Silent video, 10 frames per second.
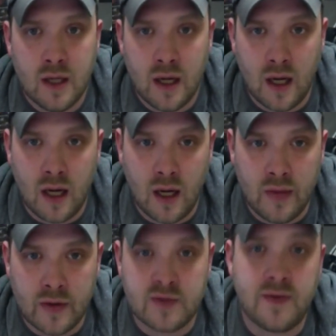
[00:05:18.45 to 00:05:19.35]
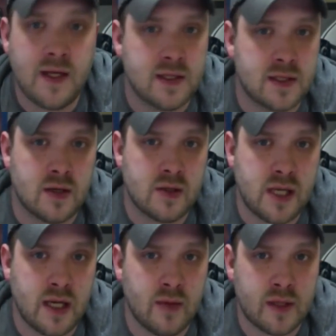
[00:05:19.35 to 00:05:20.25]
there's fees
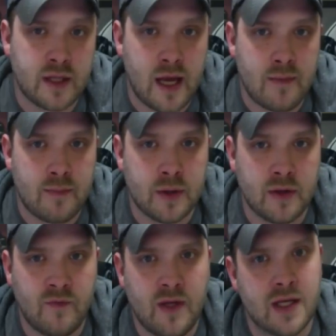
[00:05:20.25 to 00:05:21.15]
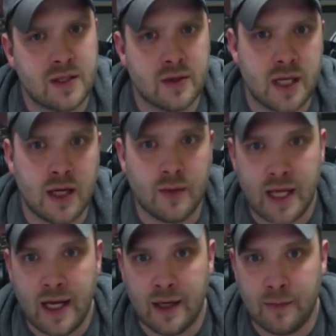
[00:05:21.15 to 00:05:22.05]
associated with that, but the fee associated with
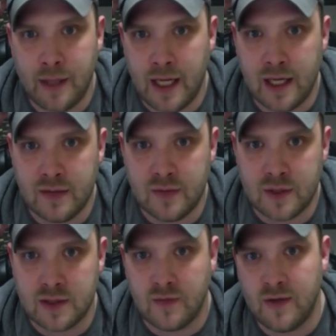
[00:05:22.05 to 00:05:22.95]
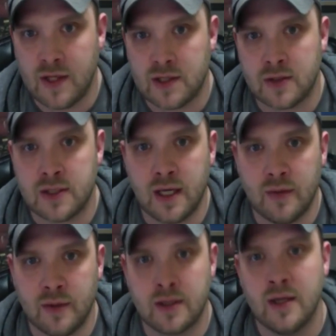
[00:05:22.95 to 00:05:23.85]
adding a page versus the fee associated
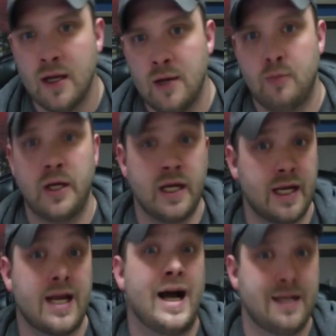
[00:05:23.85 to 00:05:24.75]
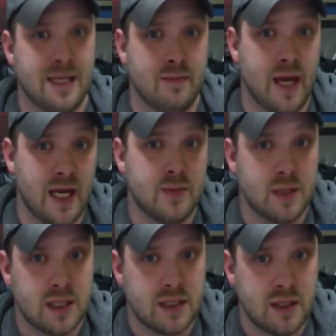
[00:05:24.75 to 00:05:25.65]
with putting in a content
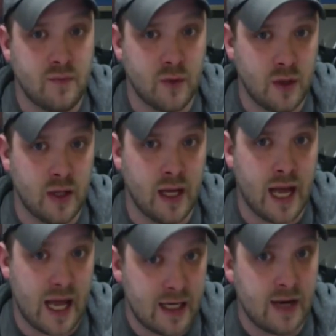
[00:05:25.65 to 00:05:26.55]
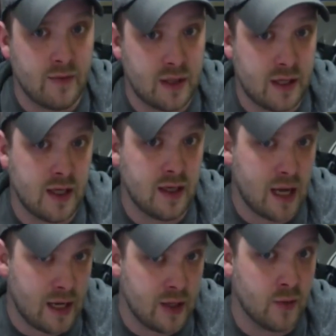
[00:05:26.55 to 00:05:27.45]
management system for you to edit everything
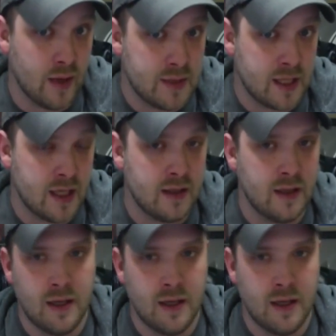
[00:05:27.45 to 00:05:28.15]
on your website